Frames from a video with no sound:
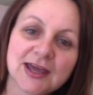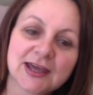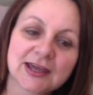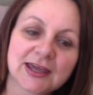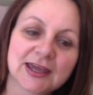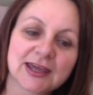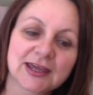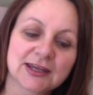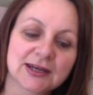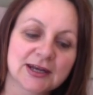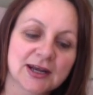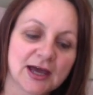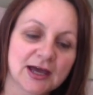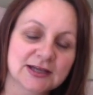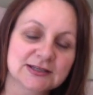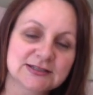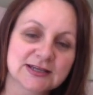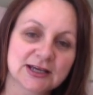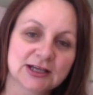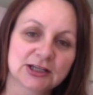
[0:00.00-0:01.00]

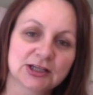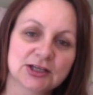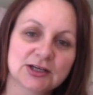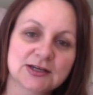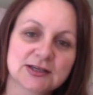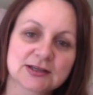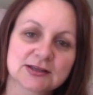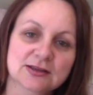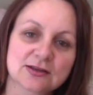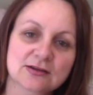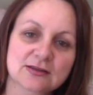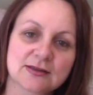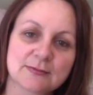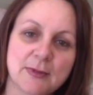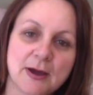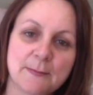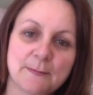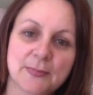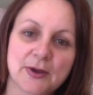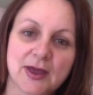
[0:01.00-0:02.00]
can take a look and look
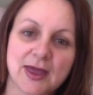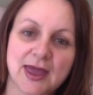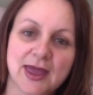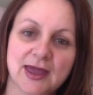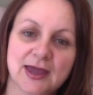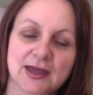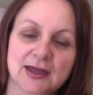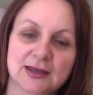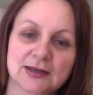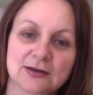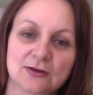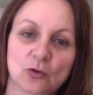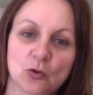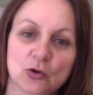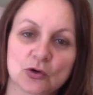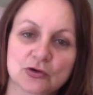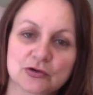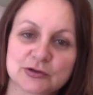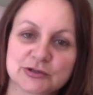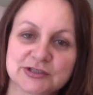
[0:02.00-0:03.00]
them up and
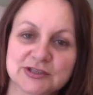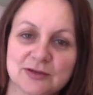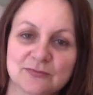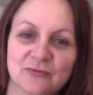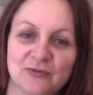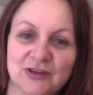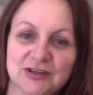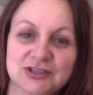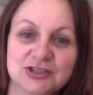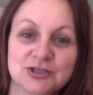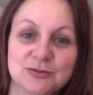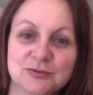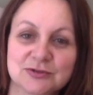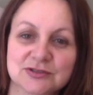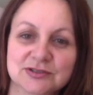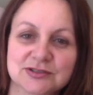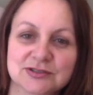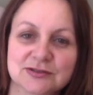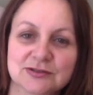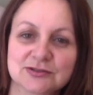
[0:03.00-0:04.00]
order some
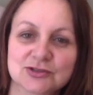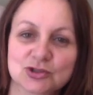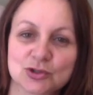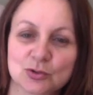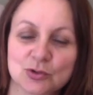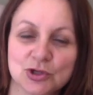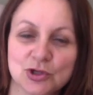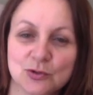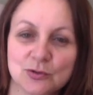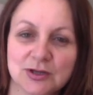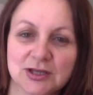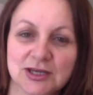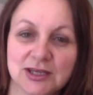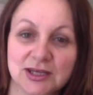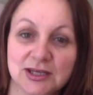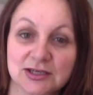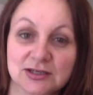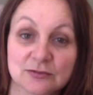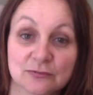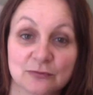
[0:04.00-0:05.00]
vegetables so you can
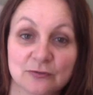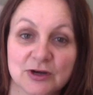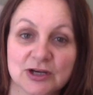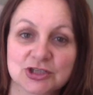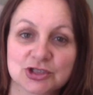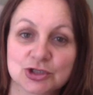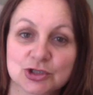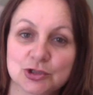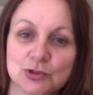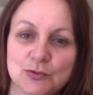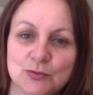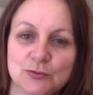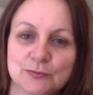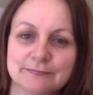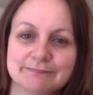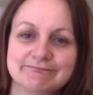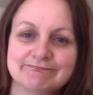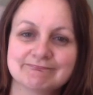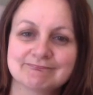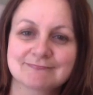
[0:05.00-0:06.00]
eat fresh too.
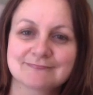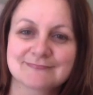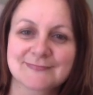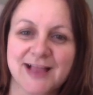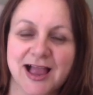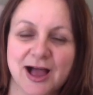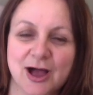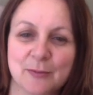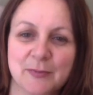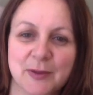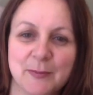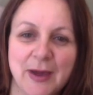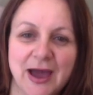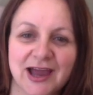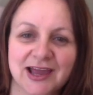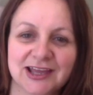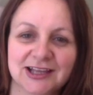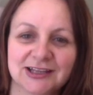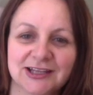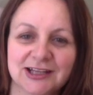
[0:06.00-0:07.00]
I'll be
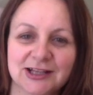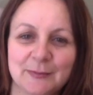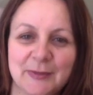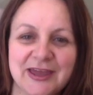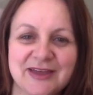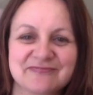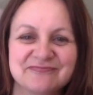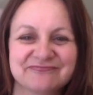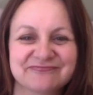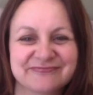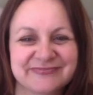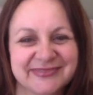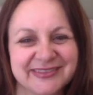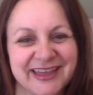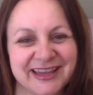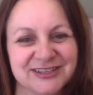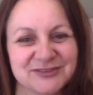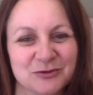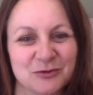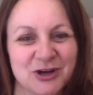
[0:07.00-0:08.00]
back in a little bit.
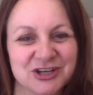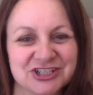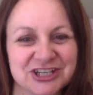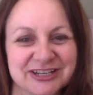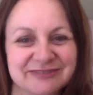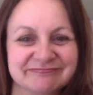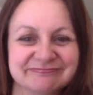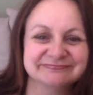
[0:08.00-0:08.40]
Thanks for watching.